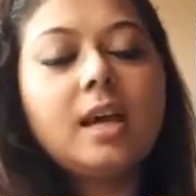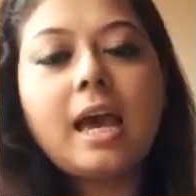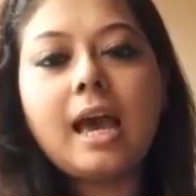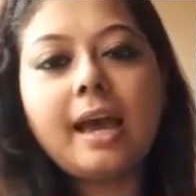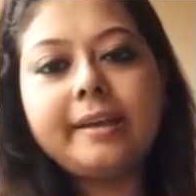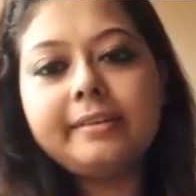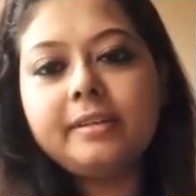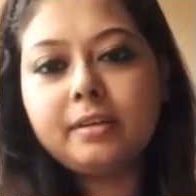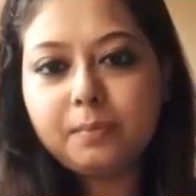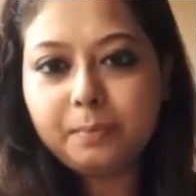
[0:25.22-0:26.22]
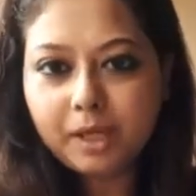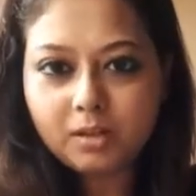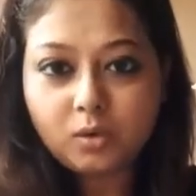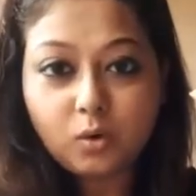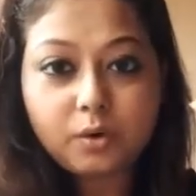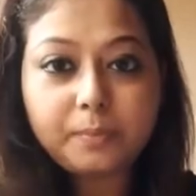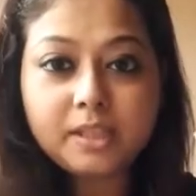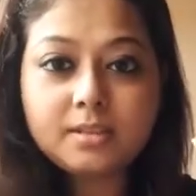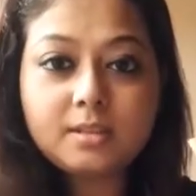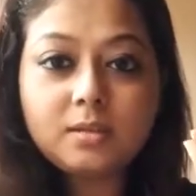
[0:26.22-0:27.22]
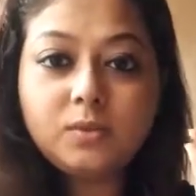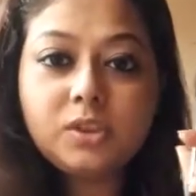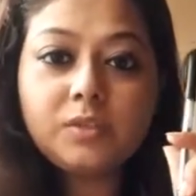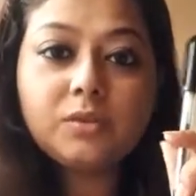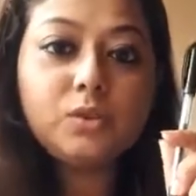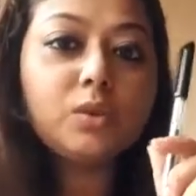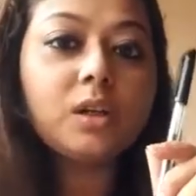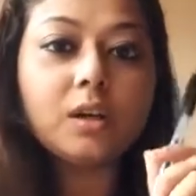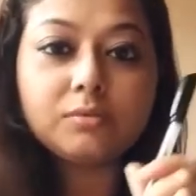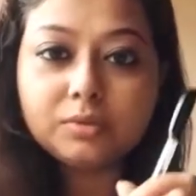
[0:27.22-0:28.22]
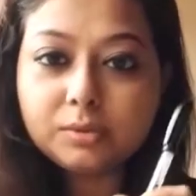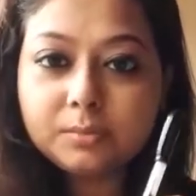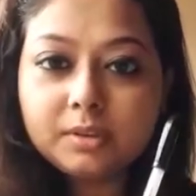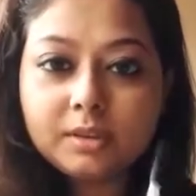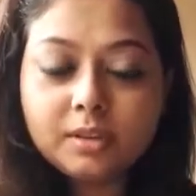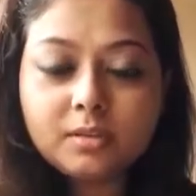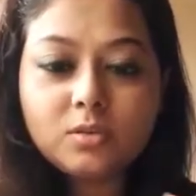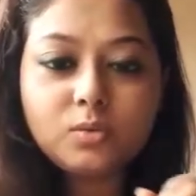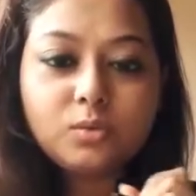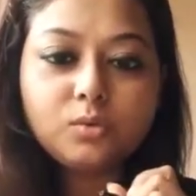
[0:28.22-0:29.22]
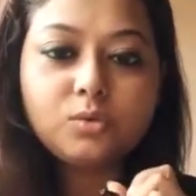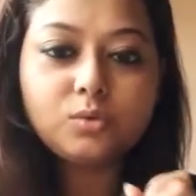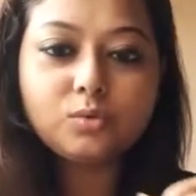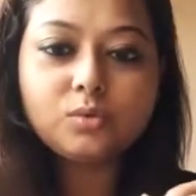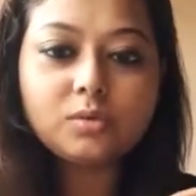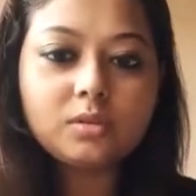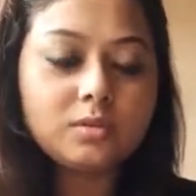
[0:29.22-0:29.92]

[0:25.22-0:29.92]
and a pen or a pencil, whichever you are comfortable in. So you choose.